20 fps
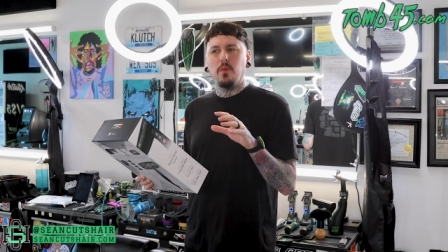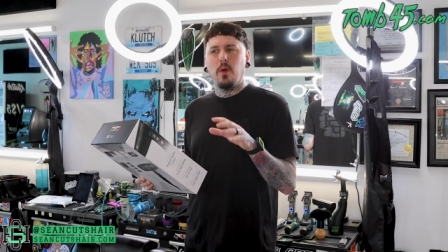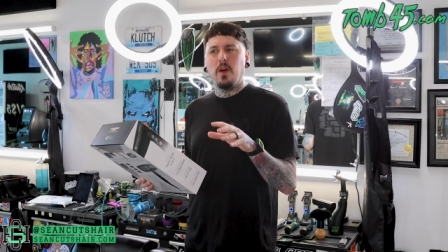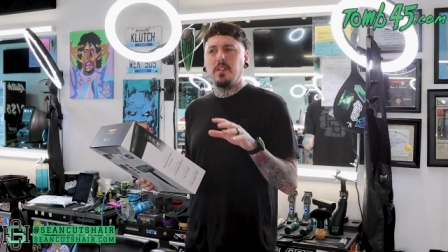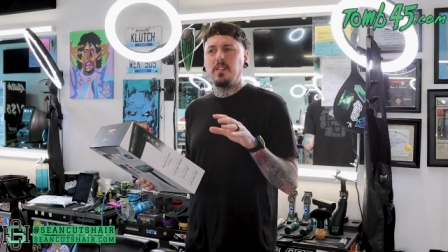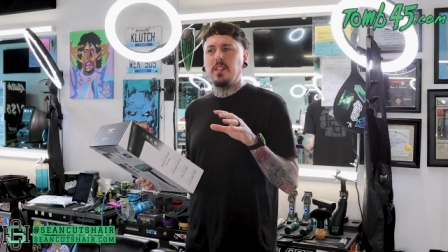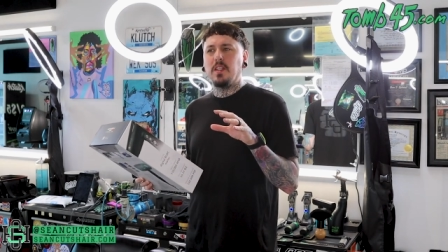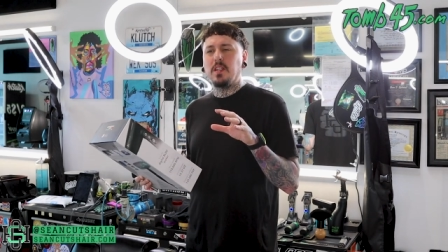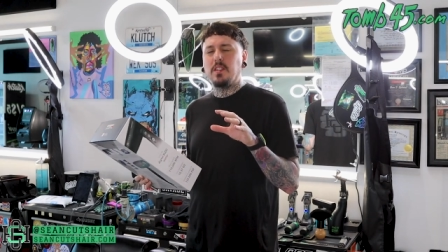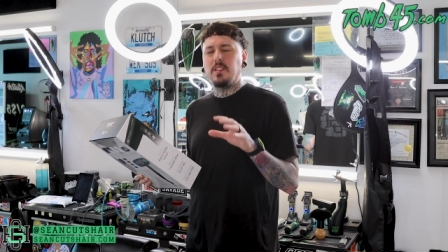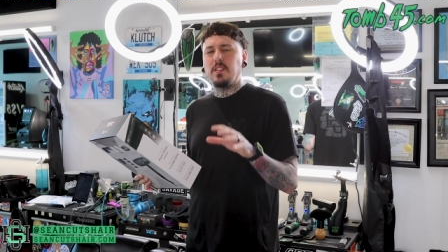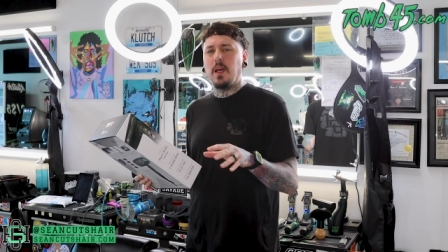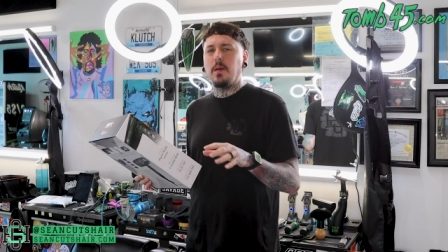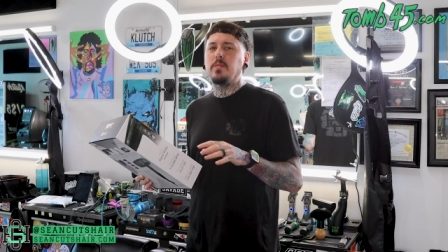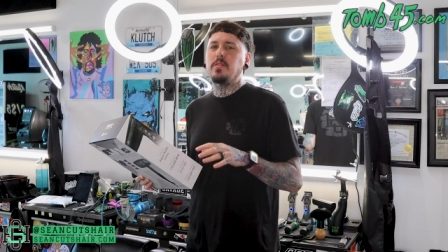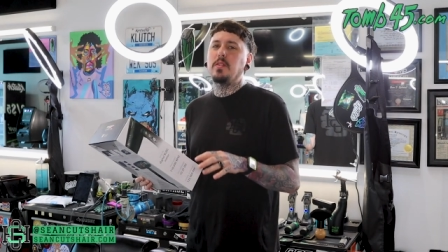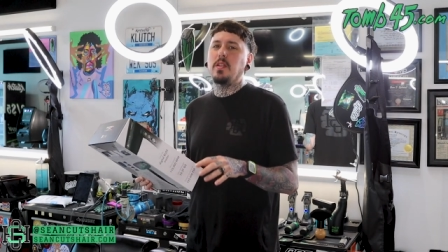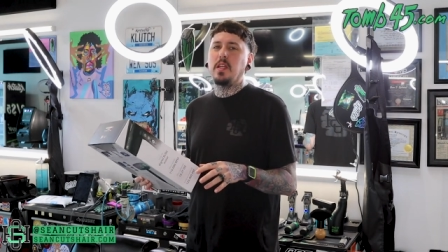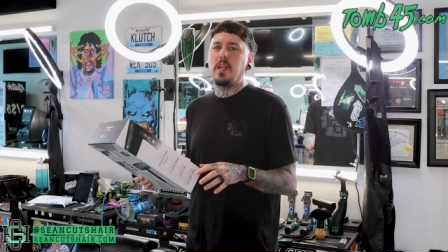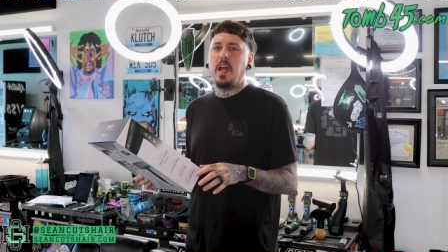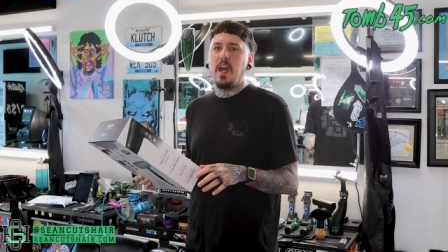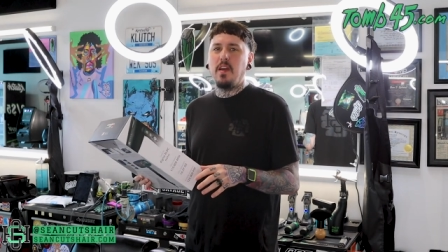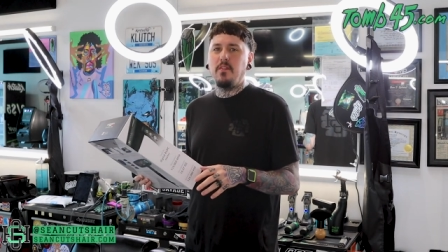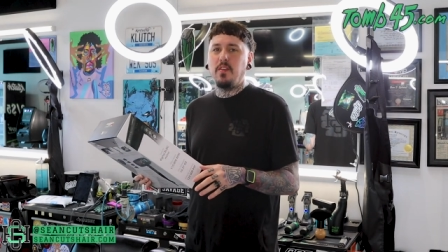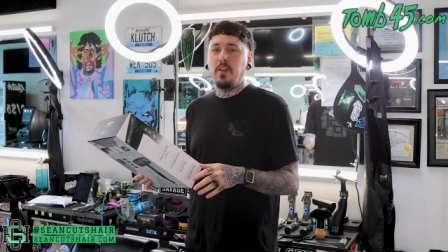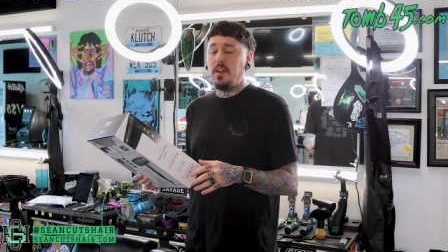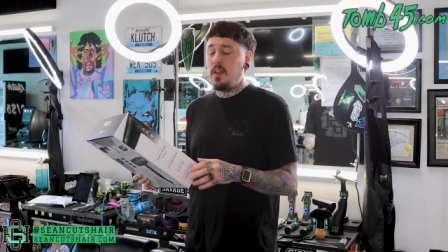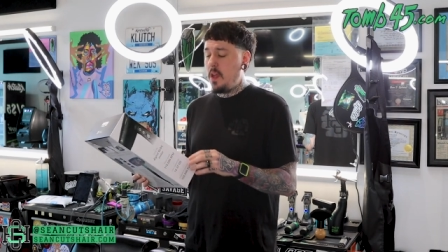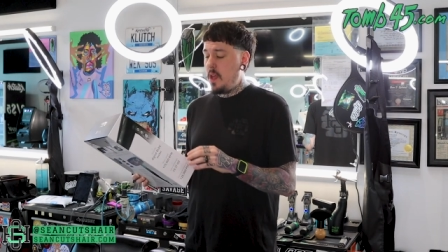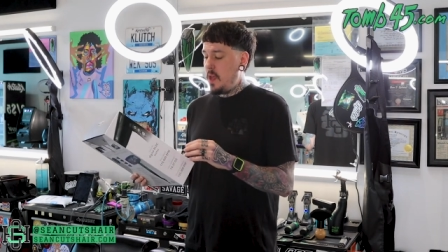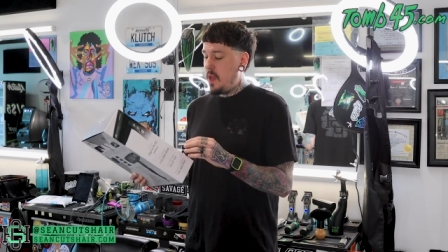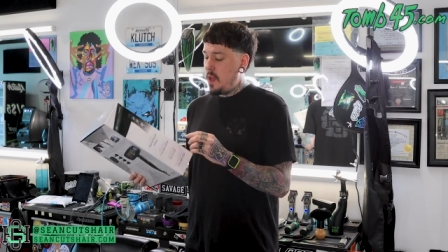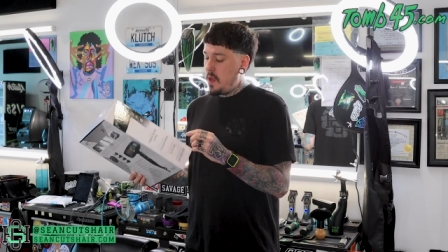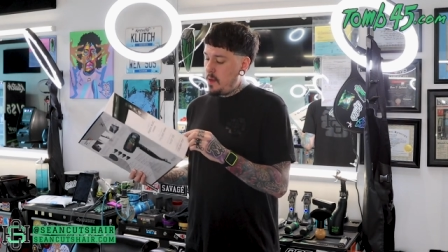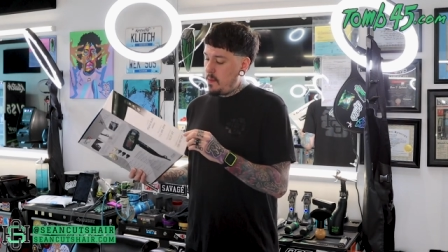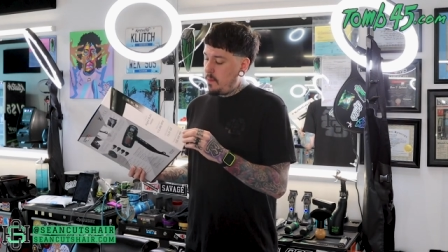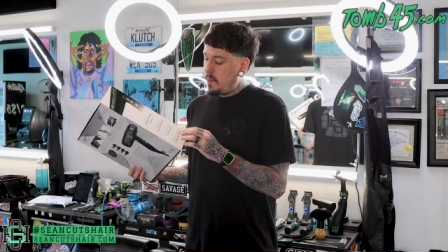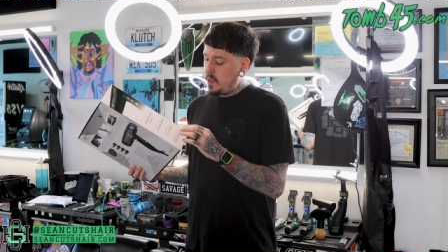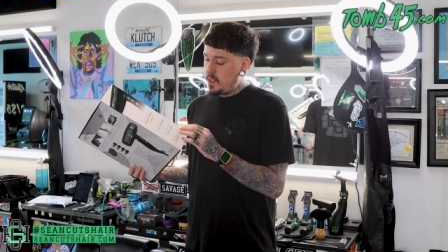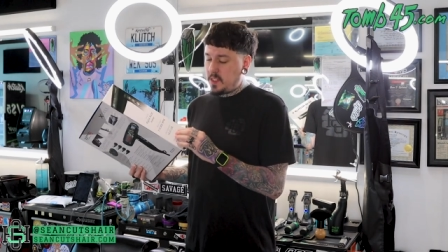It wasn't exceptionally heavy,
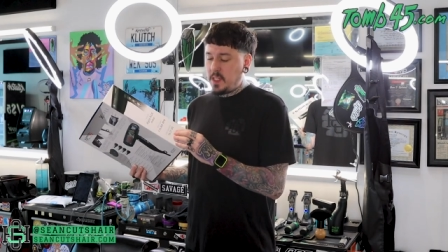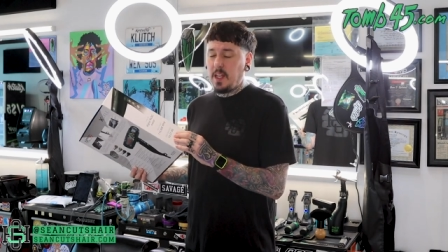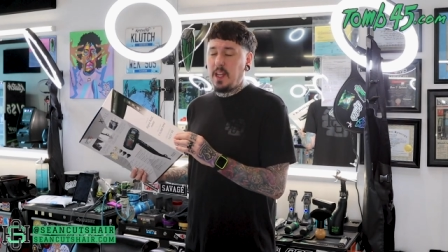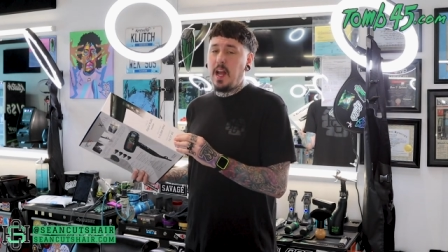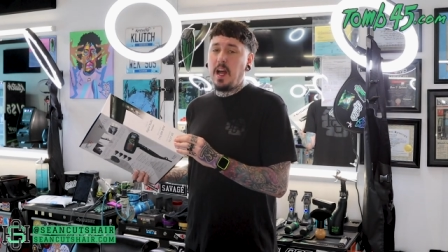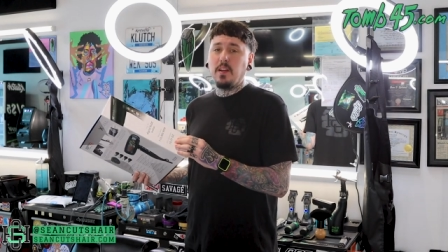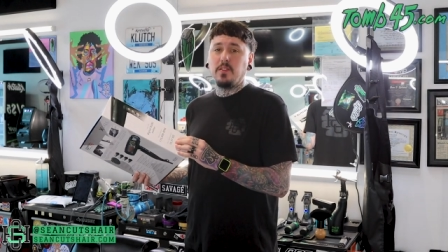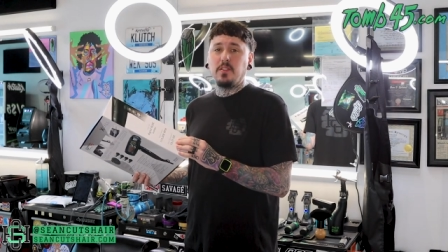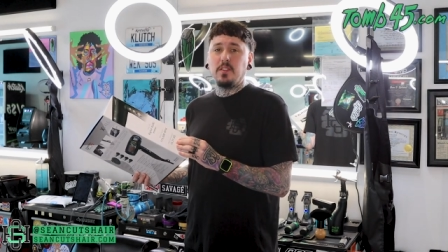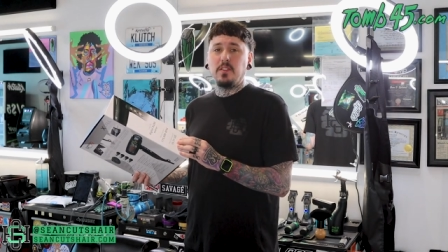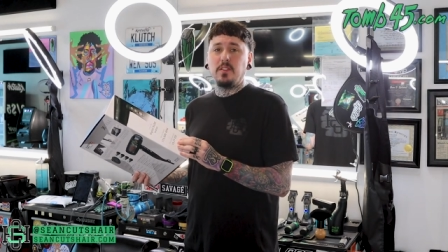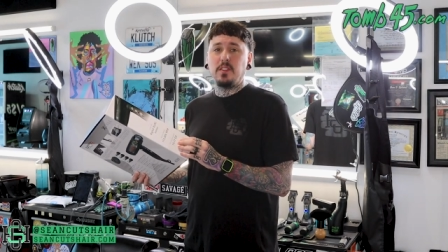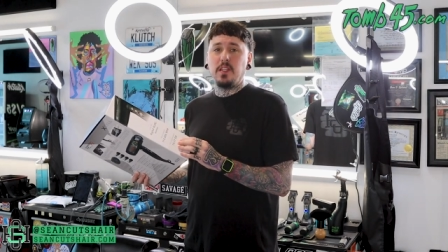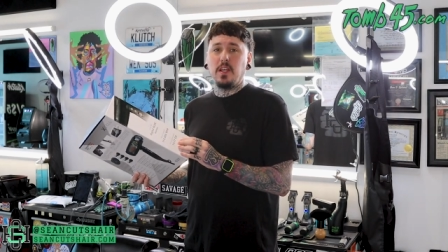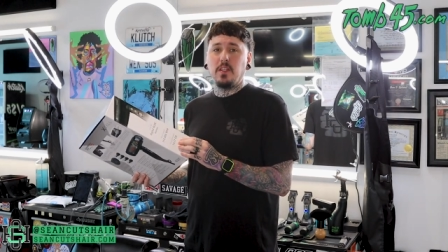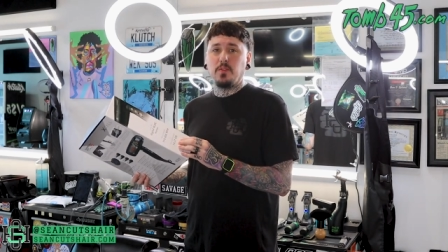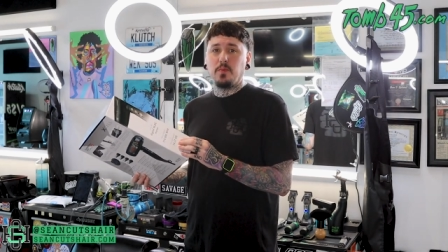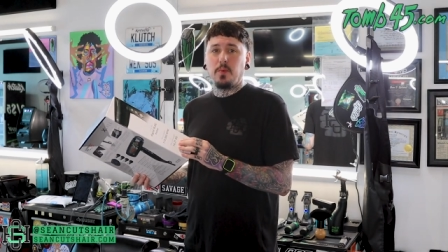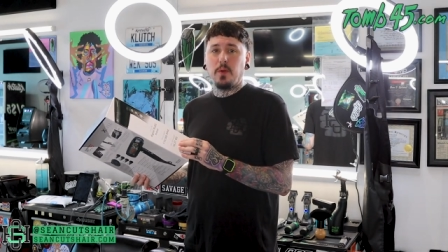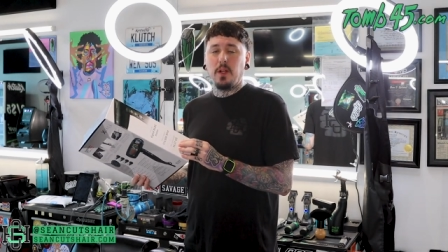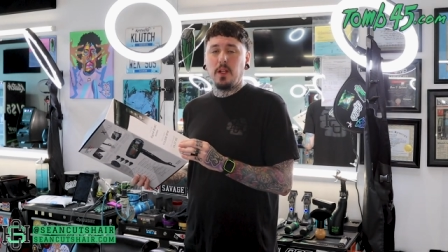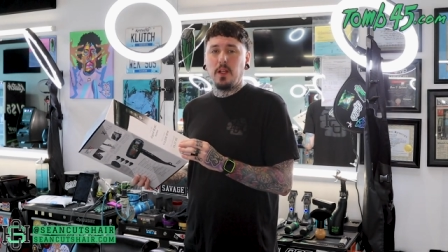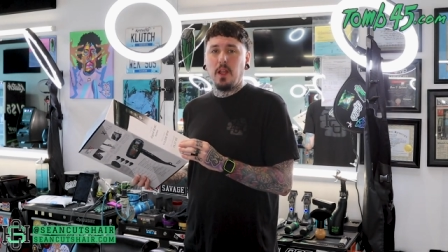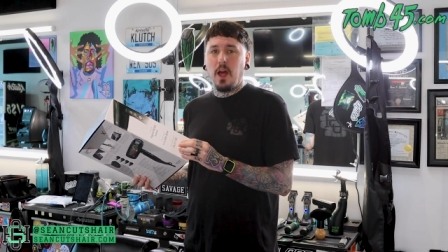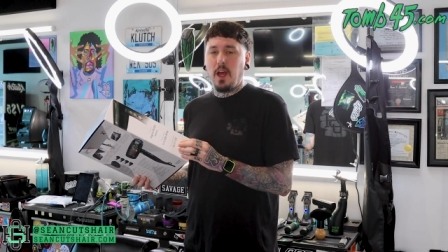but 10 ounces sounds pretty